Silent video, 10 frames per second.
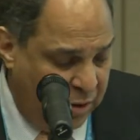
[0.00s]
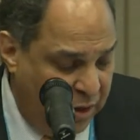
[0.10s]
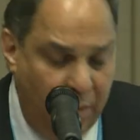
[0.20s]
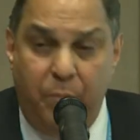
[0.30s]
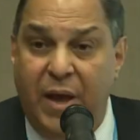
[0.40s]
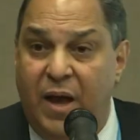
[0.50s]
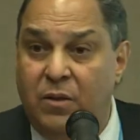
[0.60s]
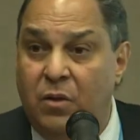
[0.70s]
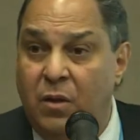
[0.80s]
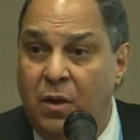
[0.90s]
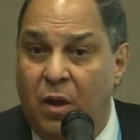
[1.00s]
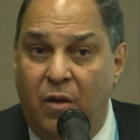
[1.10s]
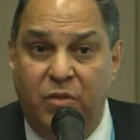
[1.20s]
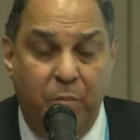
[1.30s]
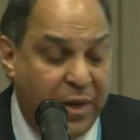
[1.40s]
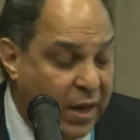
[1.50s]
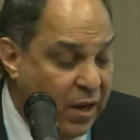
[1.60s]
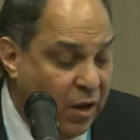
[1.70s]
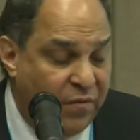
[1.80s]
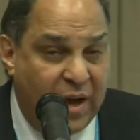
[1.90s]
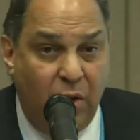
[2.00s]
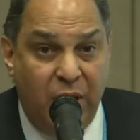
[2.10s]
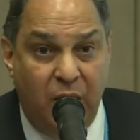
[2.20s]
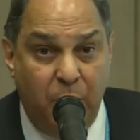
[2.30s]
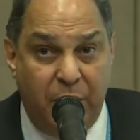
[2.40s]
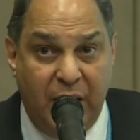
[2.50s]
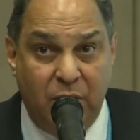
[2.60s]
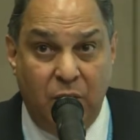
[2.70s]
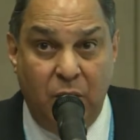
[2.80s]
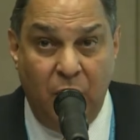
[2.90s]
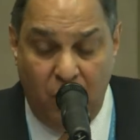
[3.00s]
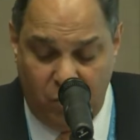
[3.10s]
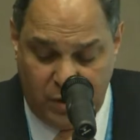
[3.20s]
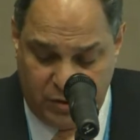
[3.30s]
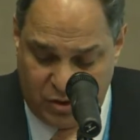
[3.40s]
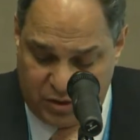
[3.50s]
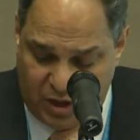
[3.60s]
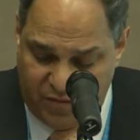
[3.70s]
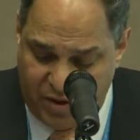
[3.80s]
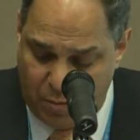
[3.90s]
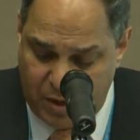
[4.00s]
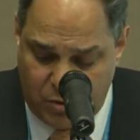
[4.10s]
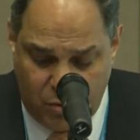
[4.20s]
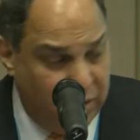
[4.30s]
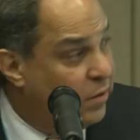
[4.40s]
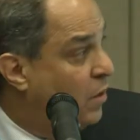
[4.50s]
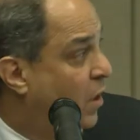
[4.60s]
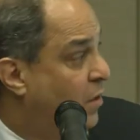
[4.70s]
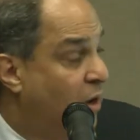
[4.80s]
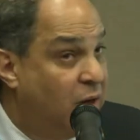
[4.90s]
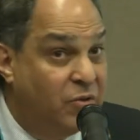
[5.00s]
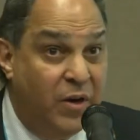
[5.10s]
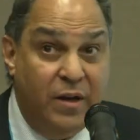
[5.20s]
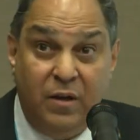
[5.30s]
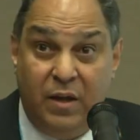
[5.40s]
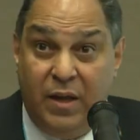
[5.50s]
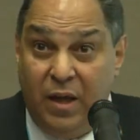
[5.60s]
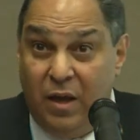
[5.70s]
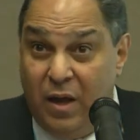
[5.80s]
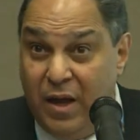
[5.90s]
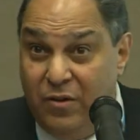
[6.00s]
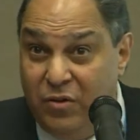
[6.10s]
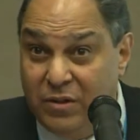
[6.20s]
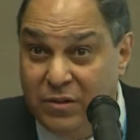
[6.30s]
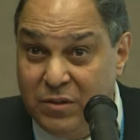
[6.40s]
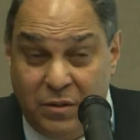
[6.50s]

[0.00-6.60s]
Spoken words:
impact, the beginning of how he impacted religious life. How am I doing, Dr. Hendricks?